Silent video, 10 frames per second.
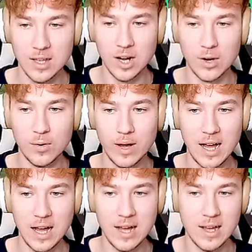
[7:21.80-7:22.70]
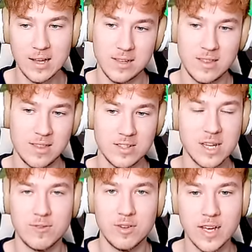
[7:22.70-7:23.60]
you know, uh,
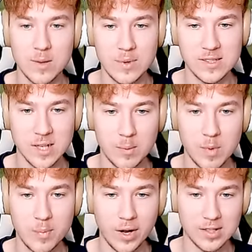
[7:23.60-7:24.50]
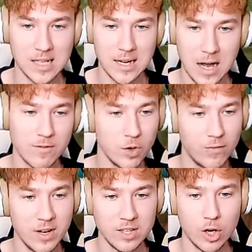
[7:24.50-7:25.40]
there's definitely going to be some bugs. I've
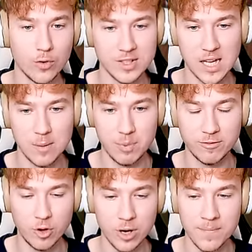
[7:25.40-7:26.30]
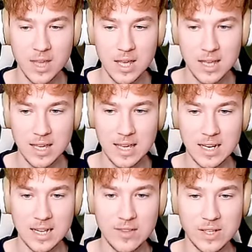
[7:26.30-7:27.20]
already noticed that before
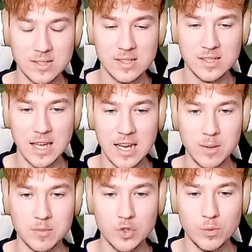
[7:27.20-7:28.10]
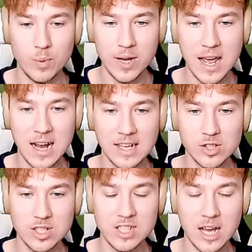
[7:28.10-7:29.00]
in this stadium too. But yeah,
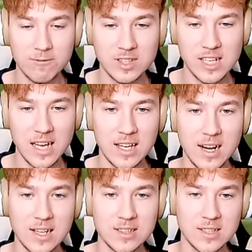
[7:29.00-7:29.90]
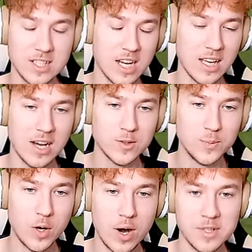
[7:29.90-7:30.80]
guys, you should definitely take it out, uh, check it
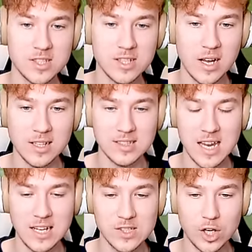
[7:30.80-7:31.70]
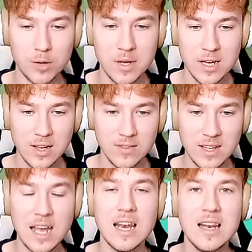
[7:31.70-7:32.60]
out. Mohamed Salah takes on
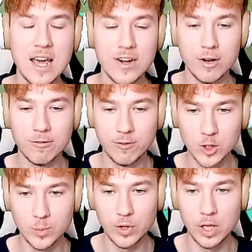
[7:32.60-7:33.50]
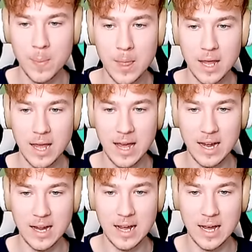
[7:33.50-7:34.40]
the leather football
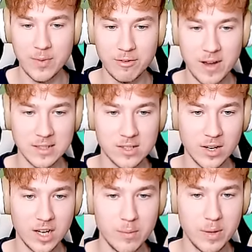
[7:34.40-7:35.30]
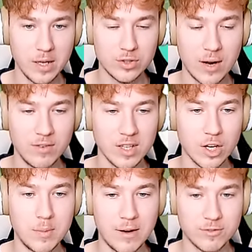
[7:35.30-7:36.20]
and uh, the fans are gonna be
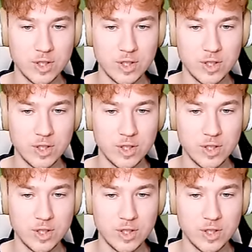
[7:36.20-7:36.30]
traveling home